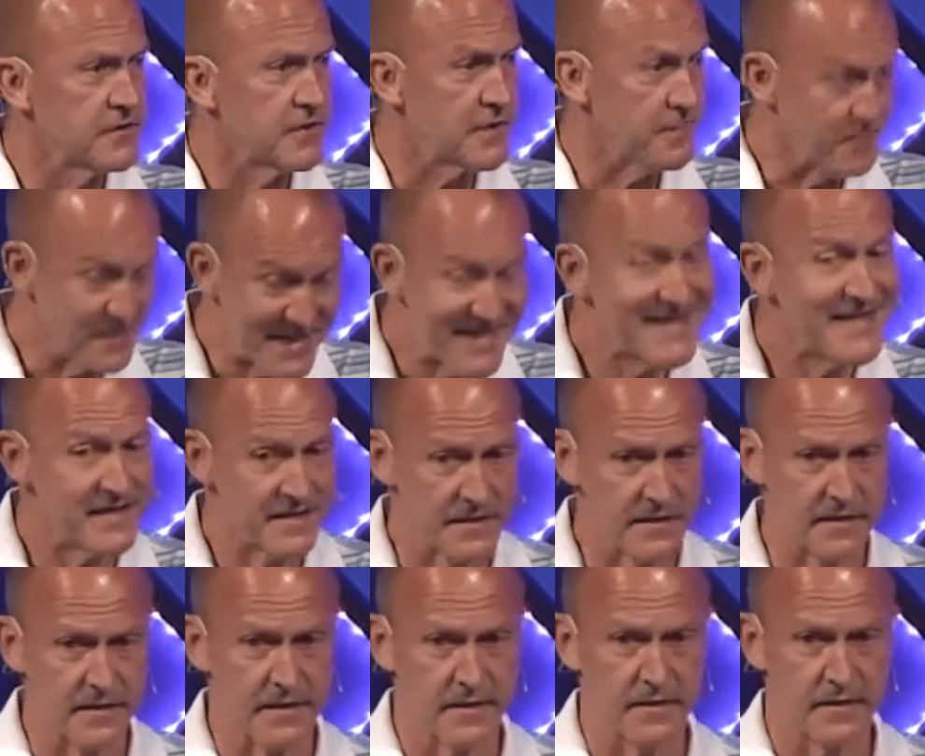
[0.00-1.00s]
immediately.
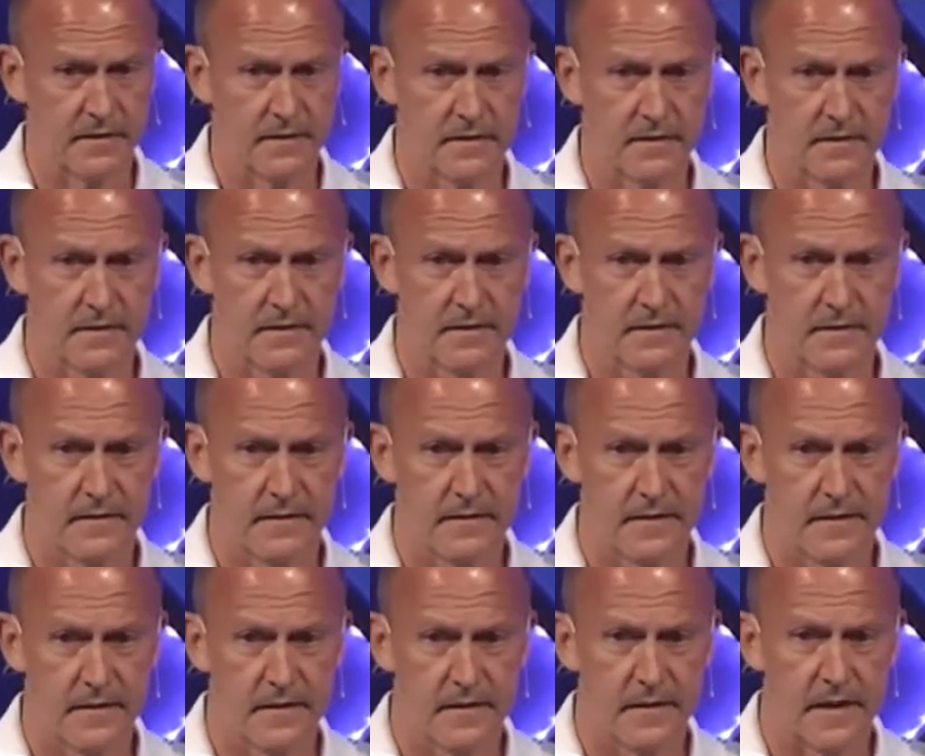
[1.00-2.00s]

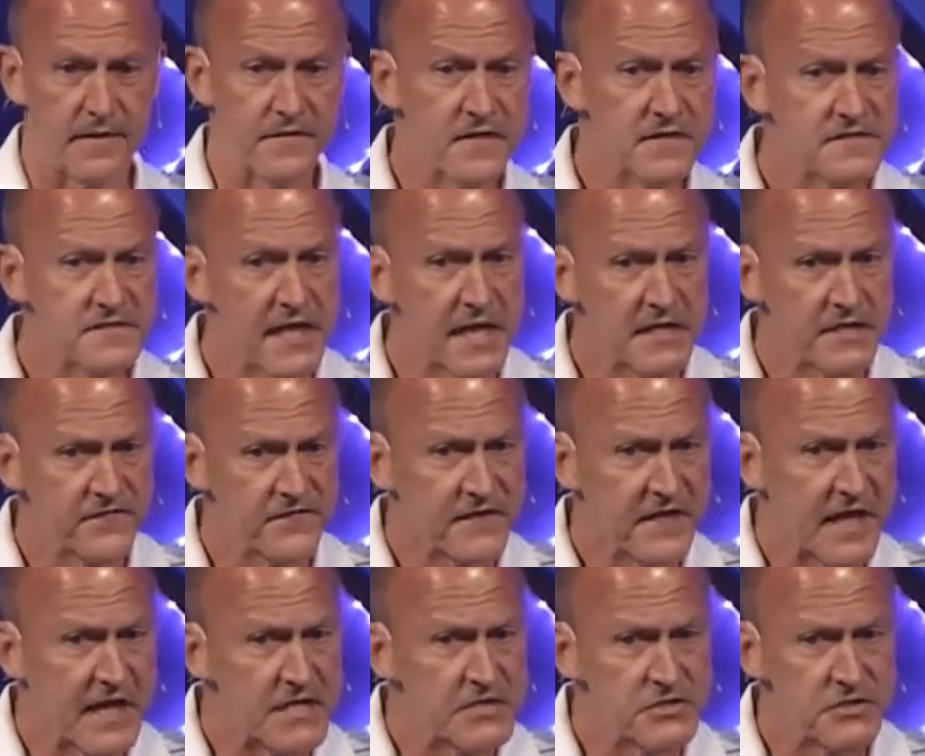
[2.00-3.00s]
And then
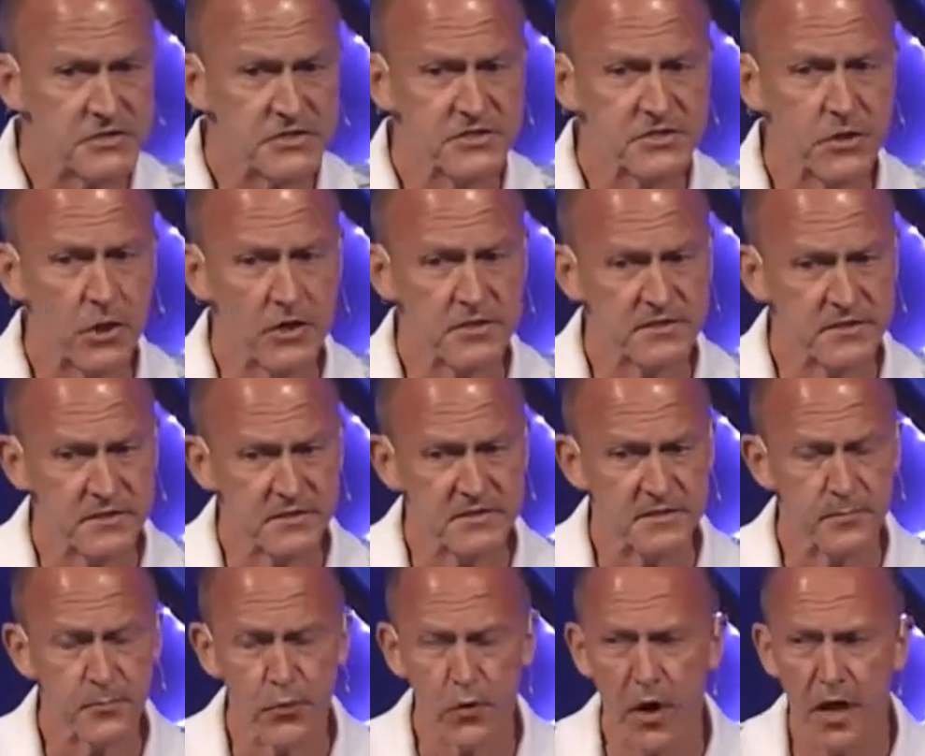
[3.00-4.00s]
sanctification starts, and it's a
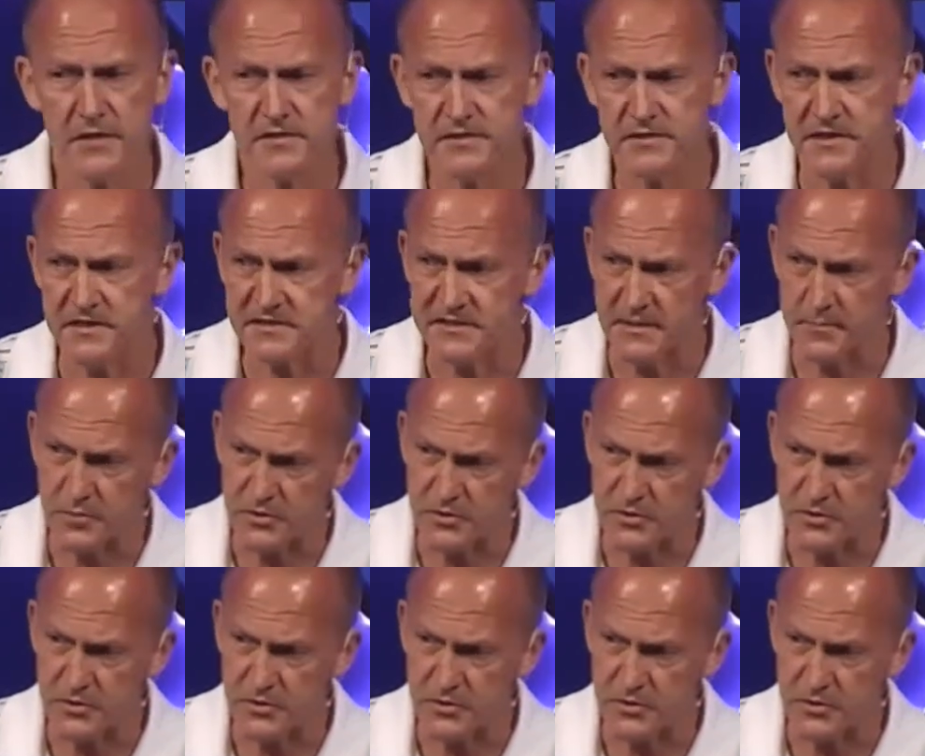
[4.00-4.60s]
process that